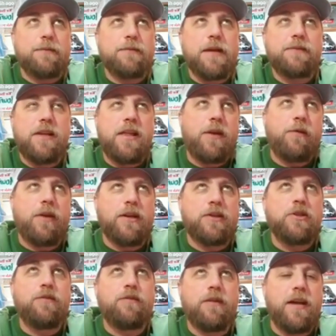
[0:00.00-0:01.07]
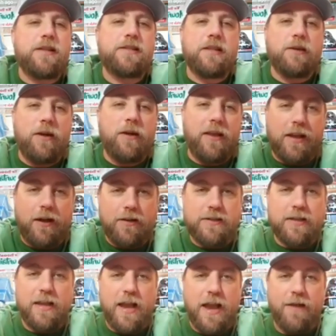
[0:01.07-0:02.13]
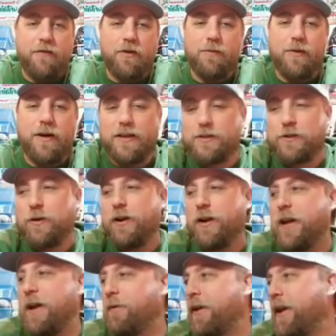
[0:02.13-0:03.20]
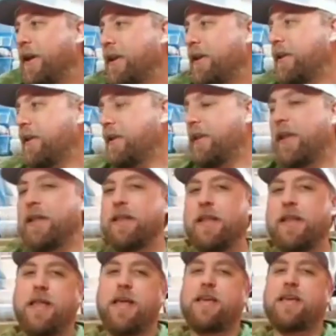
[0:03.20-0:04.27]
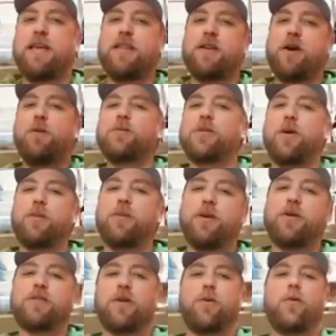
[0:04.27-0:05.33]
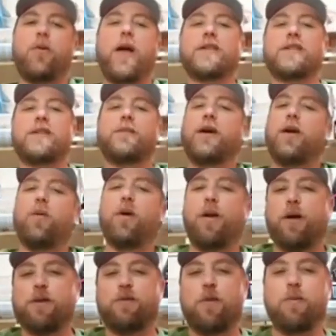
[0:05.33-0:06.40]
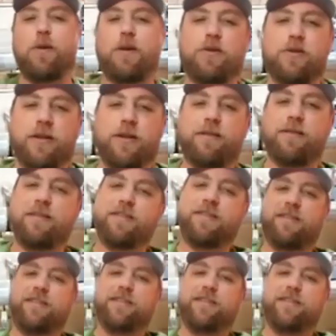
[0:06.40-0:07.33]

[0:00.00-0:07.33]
Like sometimes I think we get too finessey, right? Like all of a sudden everybody's throwing a Ned rig, but then like Keith Combs go up there and wrecks him on a 1 ounce football jig.